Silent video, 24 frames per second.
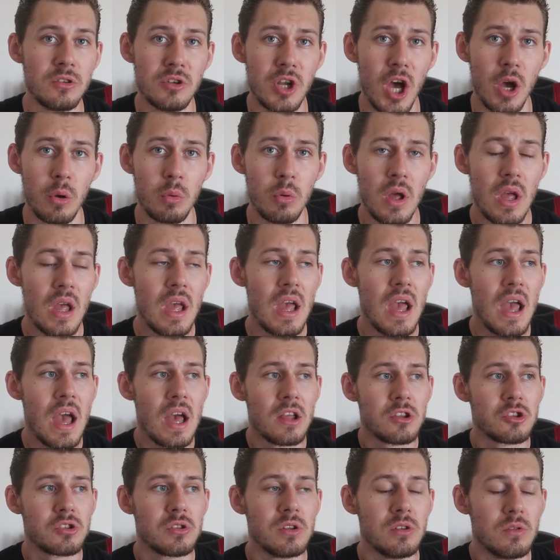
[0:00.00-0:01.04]
No.
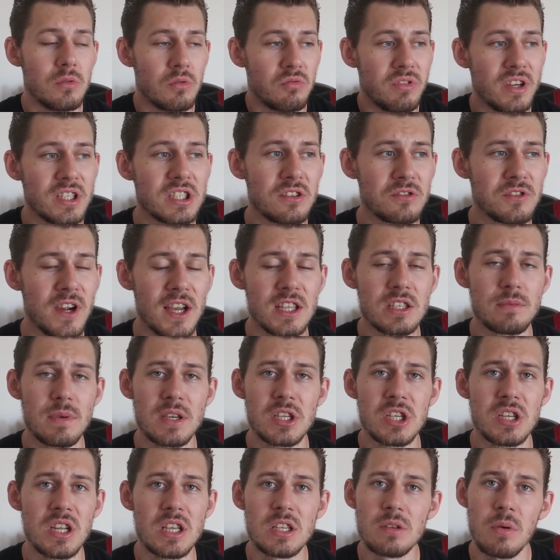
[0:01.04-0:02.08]
The risk of
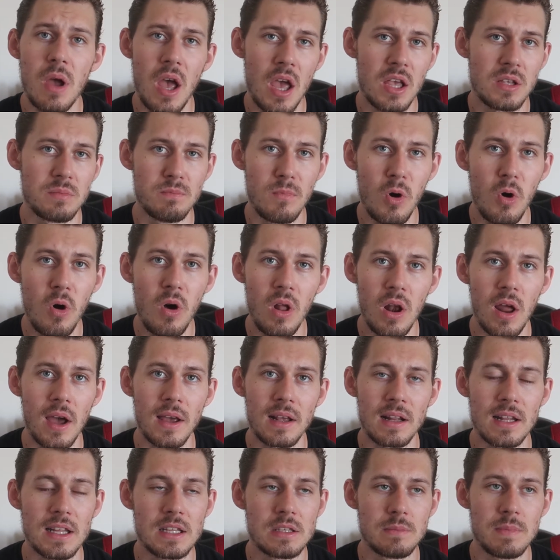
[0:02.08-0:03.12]
transmission is more
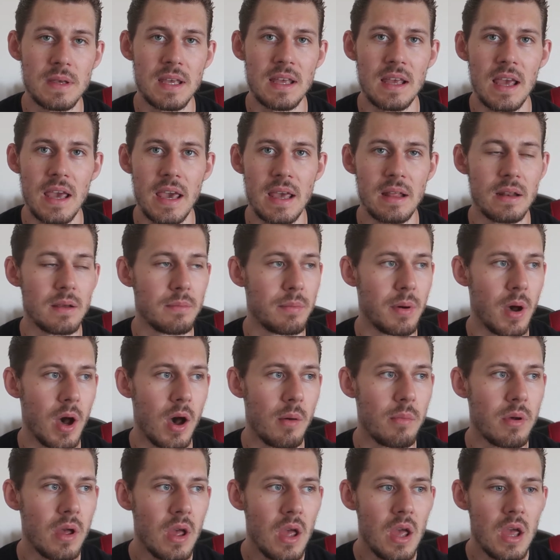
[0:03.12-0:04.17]
likely to be in a
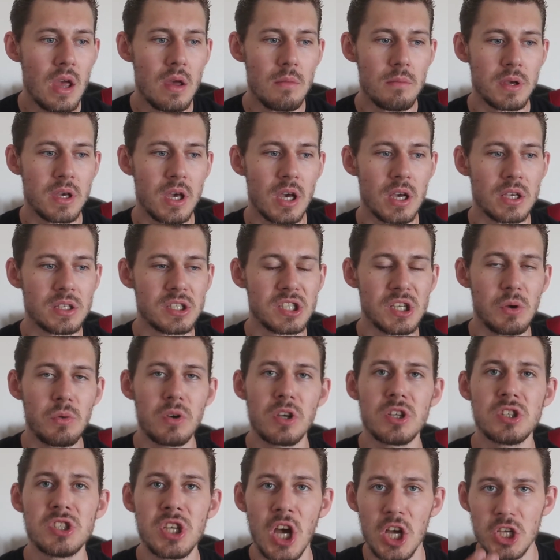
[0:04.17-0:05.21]
pub, because someone
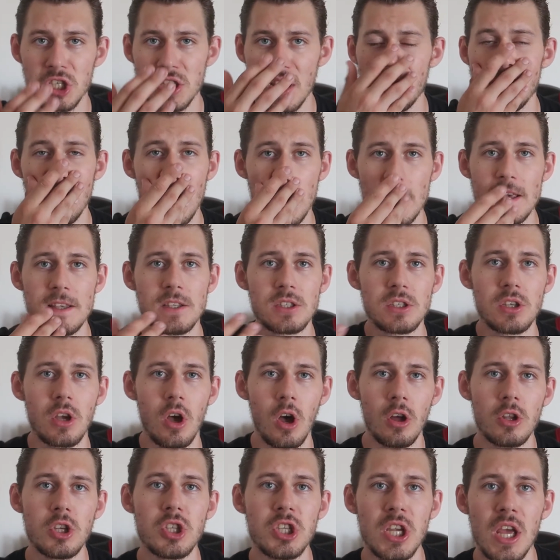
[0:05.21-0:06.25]
could touch their face
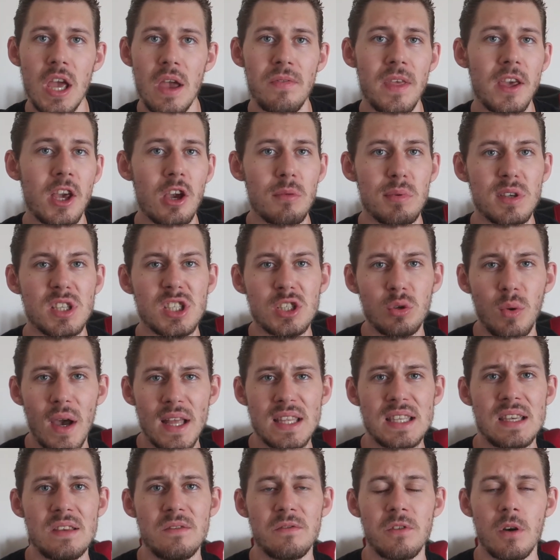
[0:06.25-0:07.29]
on shift, they could be
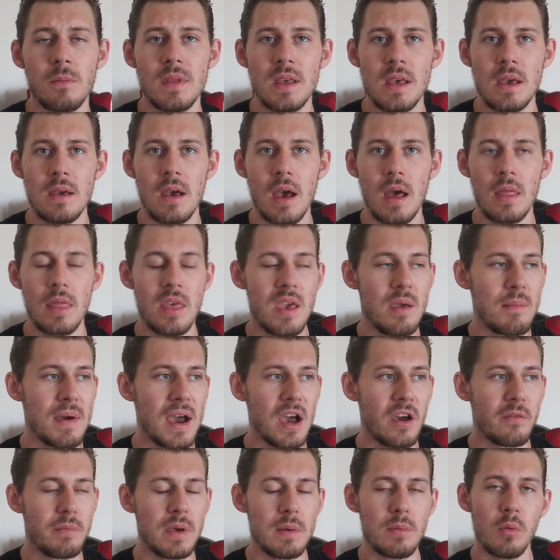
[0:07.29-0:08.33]
sweating from the
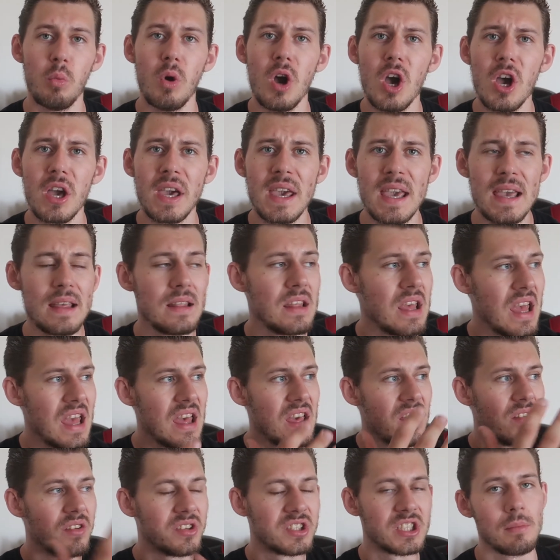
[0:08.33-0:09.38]
amount of people working,
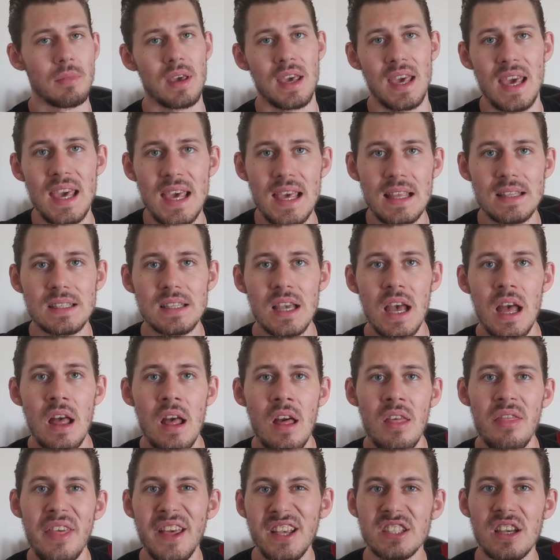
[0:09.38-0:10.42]
the summer heat,
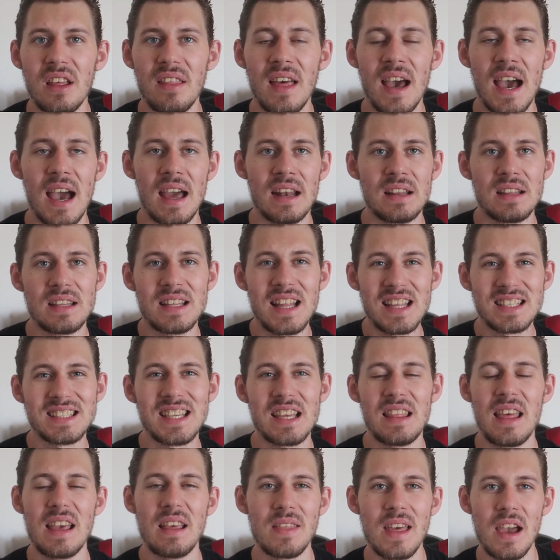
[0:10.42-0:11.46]
things like that, and let's
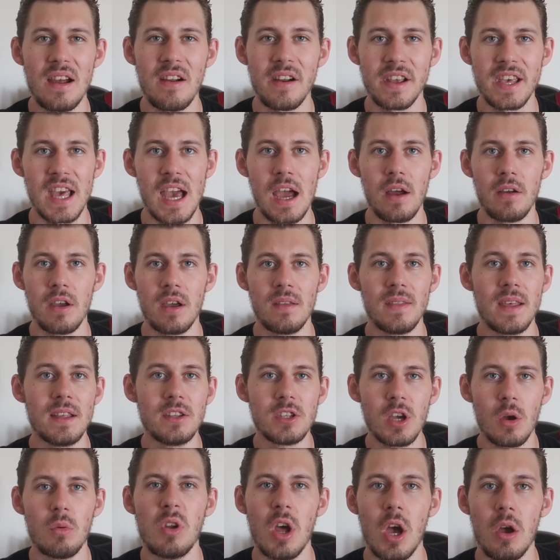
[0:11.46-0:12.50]
say they're a carrier and they
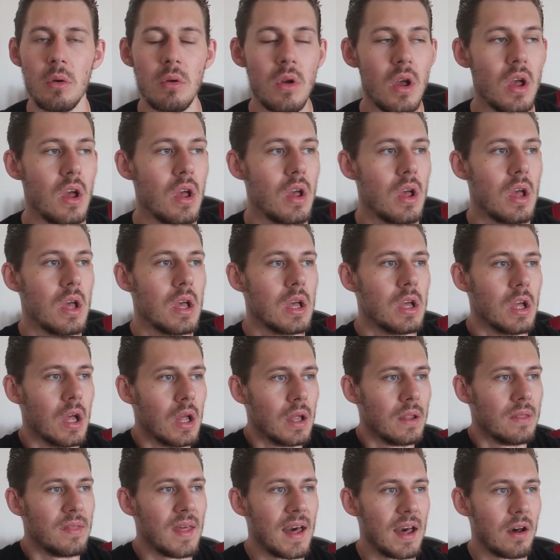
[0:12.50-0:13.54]
don't know.
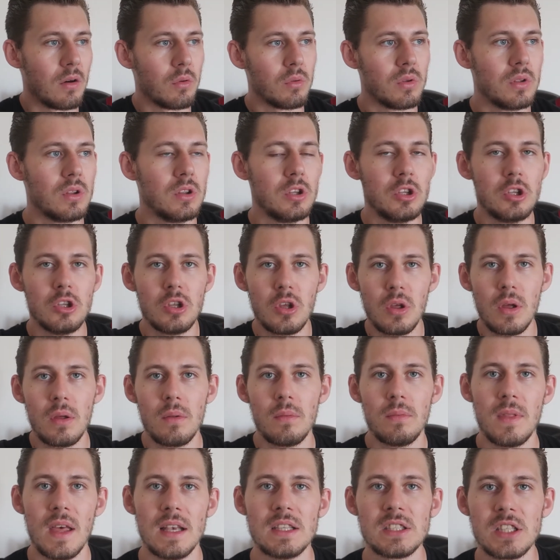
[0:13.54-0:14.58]
Now,
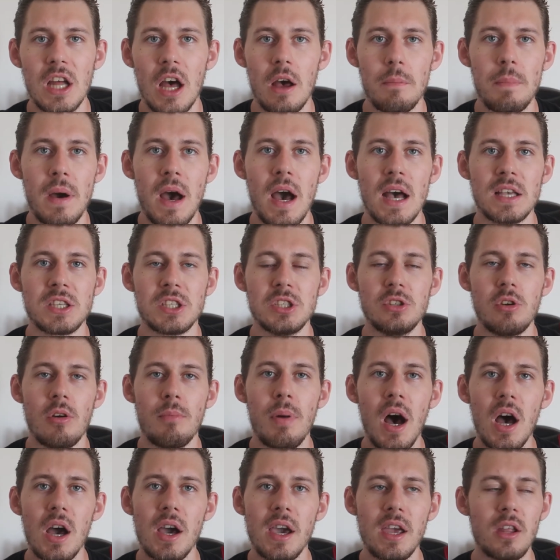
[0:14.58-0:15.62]
they start passing you a
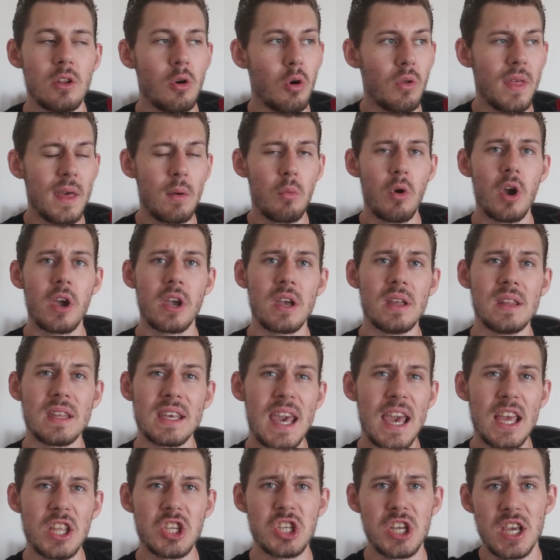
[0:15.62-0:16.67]
pint, or they work in the
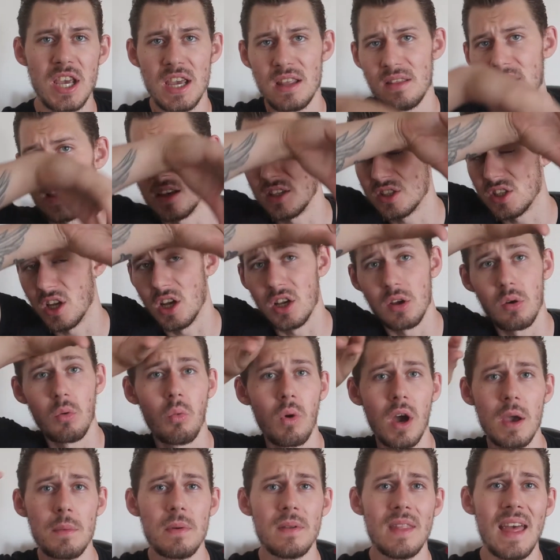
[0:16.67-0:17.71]
kitchen, they start
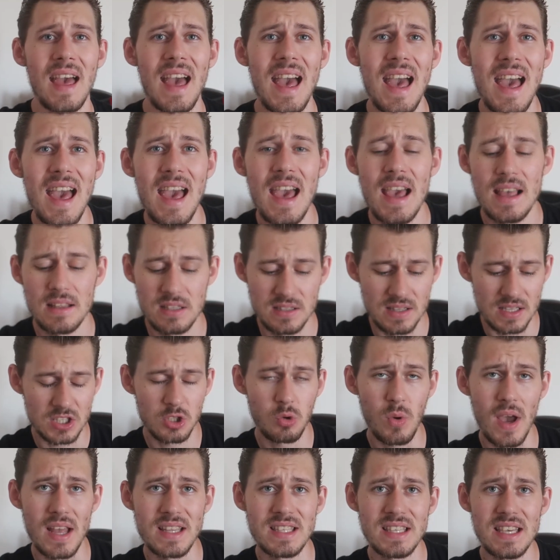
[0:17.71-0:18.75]
wiping their head, they're
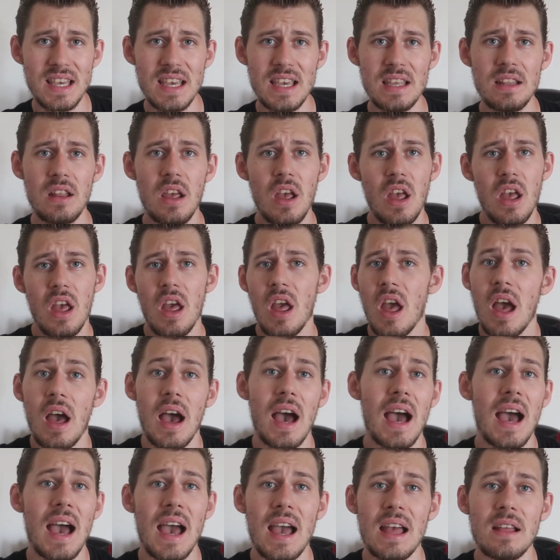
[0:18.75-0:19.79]
sweating,
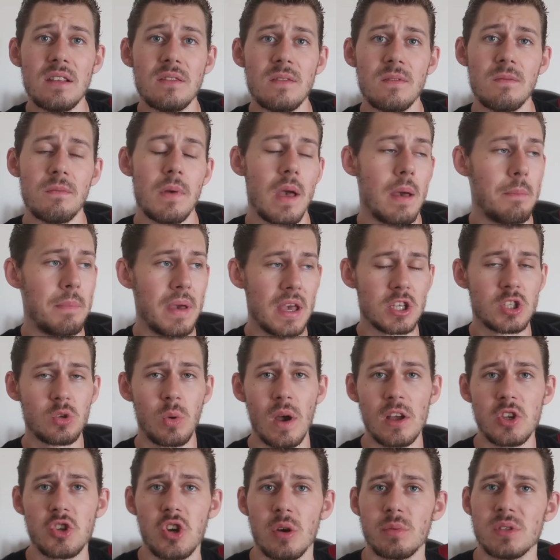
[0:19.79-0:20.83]
and a bit of
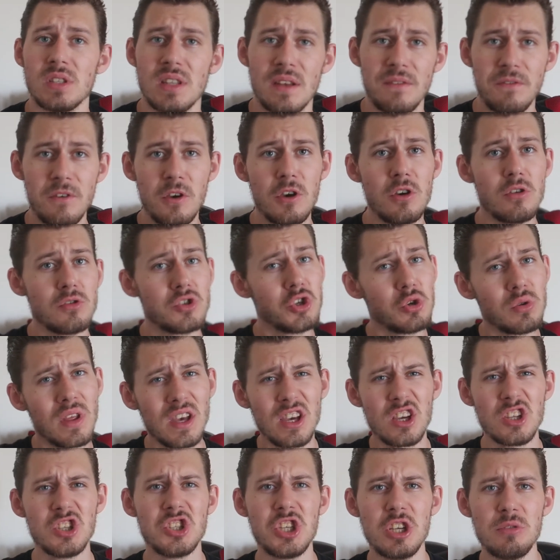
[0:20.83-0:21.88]
sweat drops in their food, you
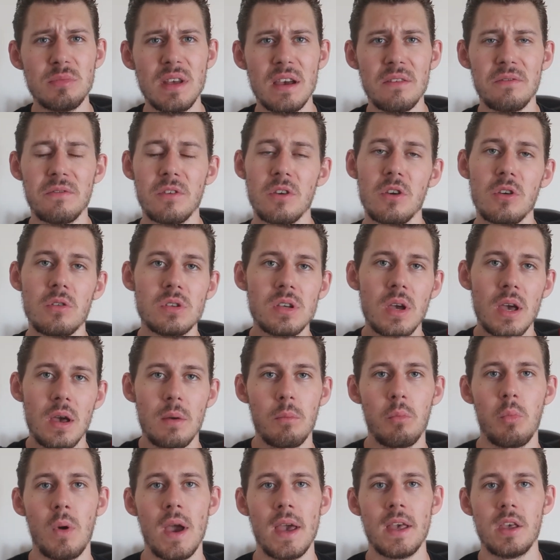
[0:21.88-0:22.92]
then consume that food,
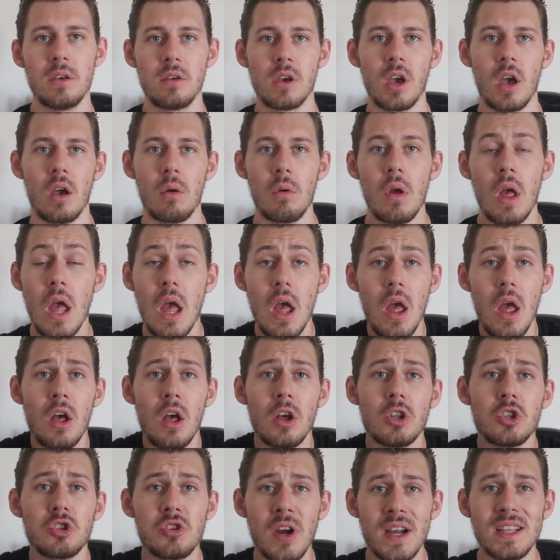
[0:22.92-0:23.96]
where you go.
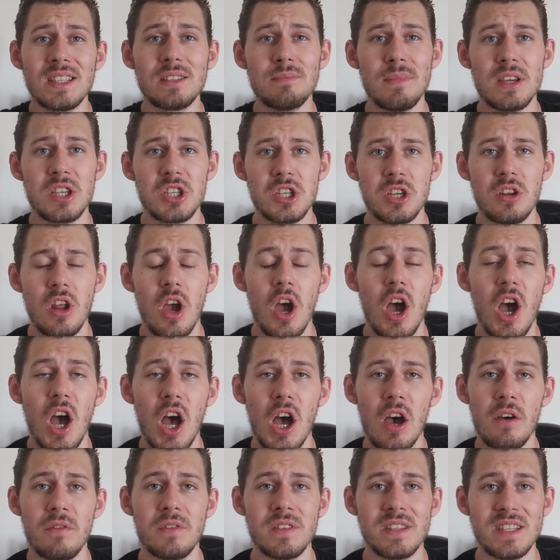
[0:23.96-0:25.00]
Transmission
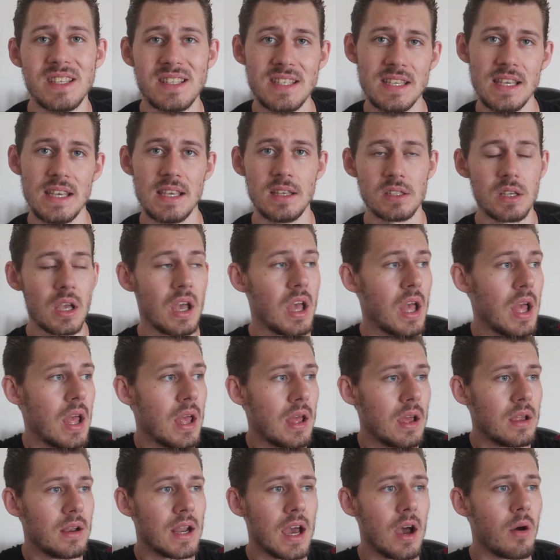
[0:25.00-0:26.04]
of disease.
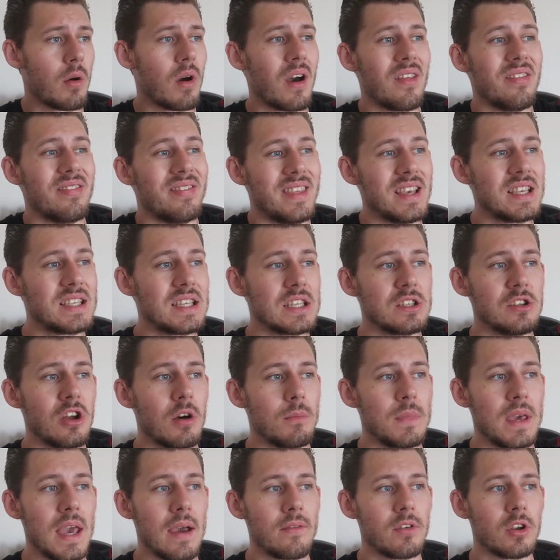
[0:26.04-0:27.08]
Now, this is
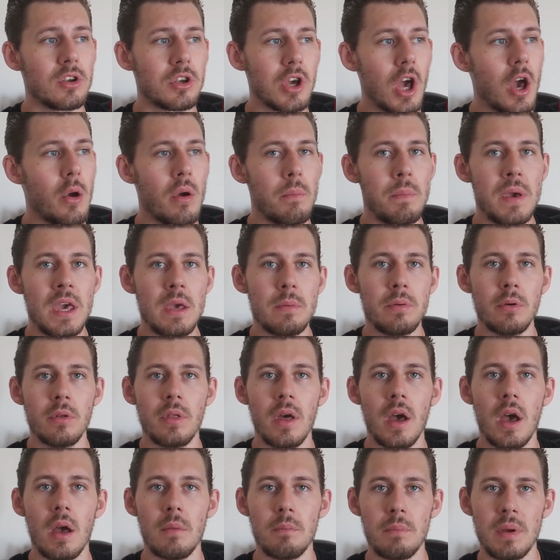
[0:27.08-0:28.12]
not me having a go at people
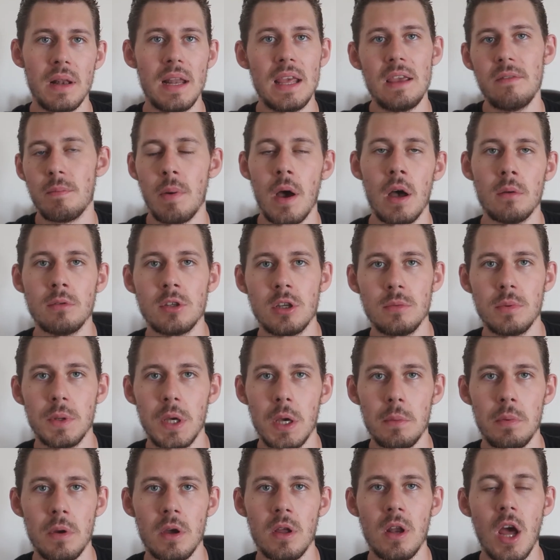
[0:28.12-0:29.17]
that believe pubs should be
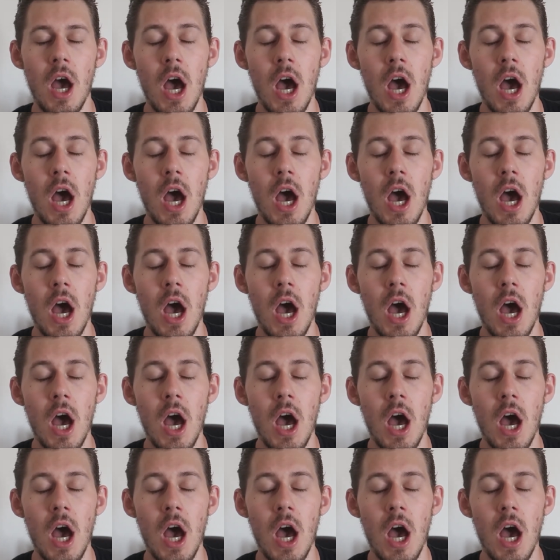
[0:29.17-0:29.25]
open.